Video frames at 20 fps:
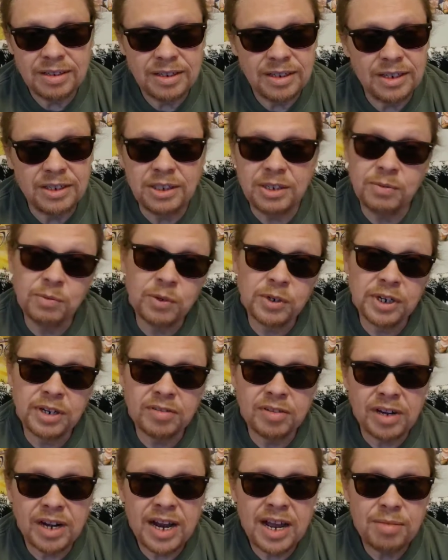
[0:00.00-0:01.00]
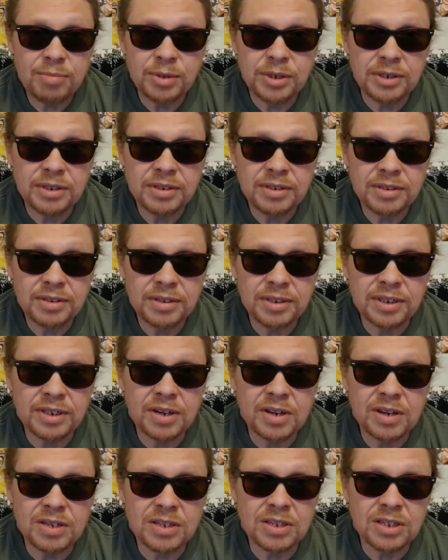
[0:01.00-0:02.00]
And then whatever happened to
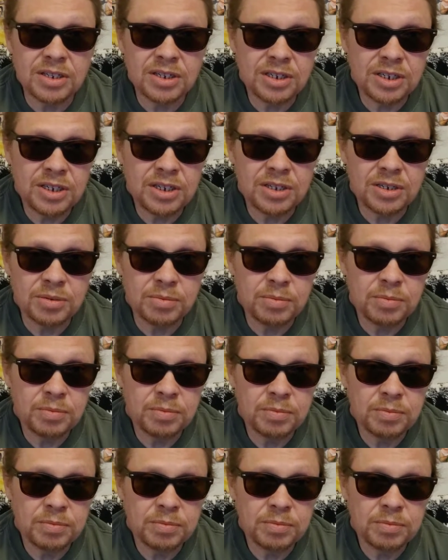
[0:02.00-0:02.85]
cause the schism,